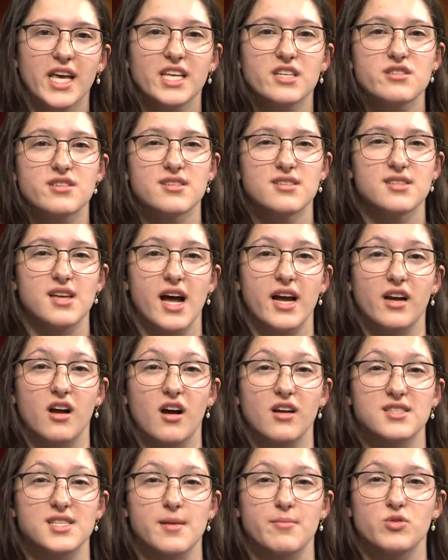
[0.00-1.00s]
Each design
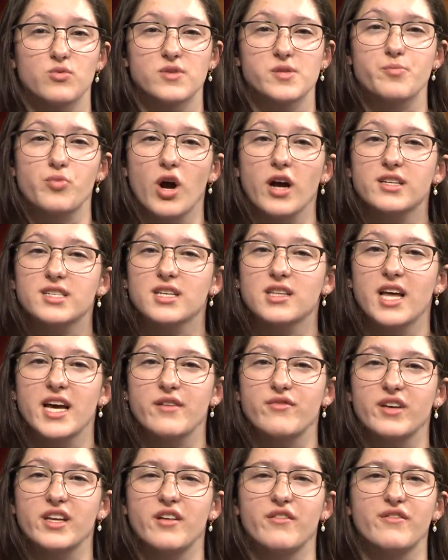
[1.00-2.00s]
concept was brought to
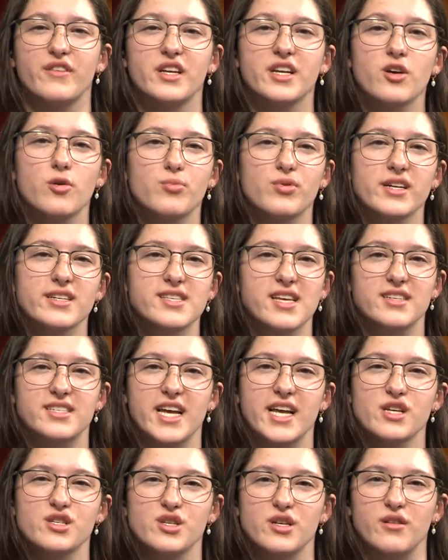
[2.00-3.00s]
life in a video
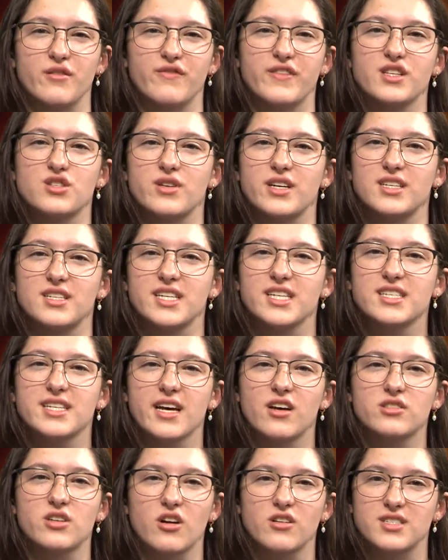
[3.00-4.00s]
presentation featuring
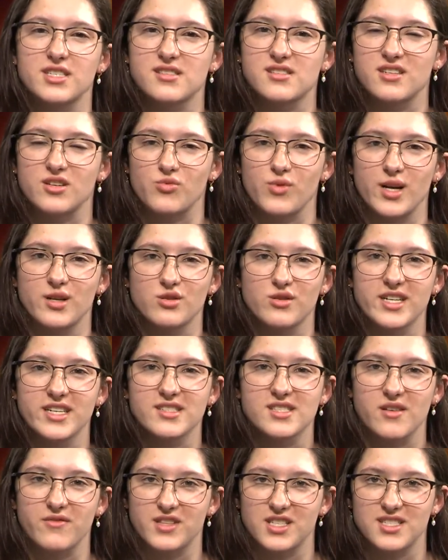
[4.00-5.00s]
detailed artistic
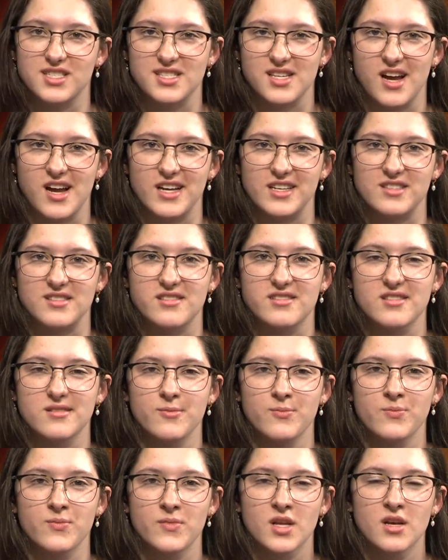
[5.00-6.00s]
renderings of the designs.
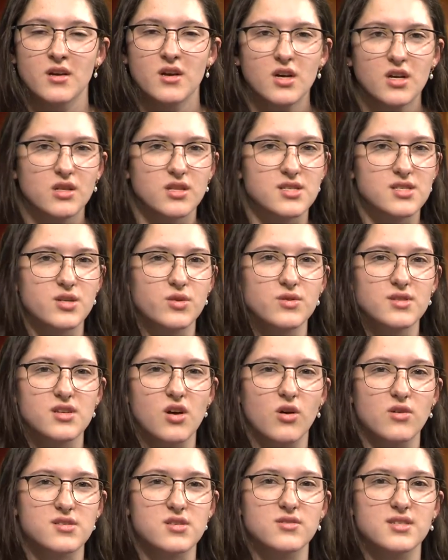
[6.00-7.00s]
The
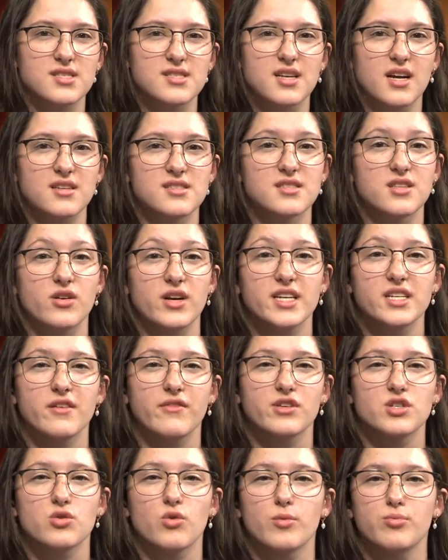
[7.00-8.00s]
students also discussed their
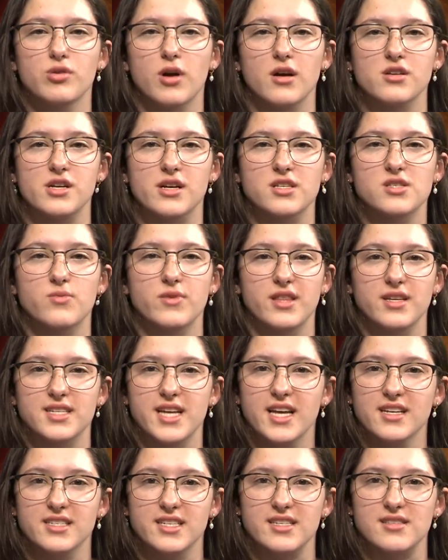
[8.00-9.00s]
individual projects with
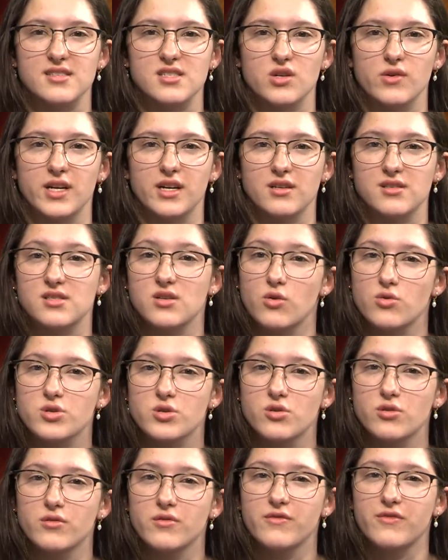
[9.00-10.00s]
attendees during a
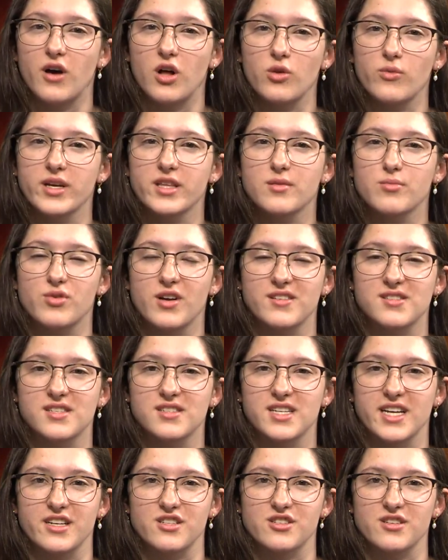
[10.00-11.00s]
social following the
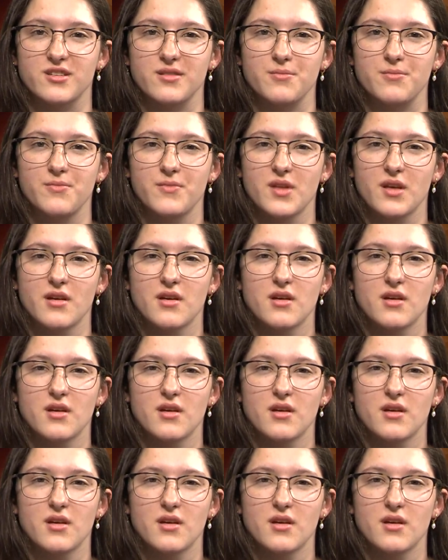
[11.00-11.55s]
presentation.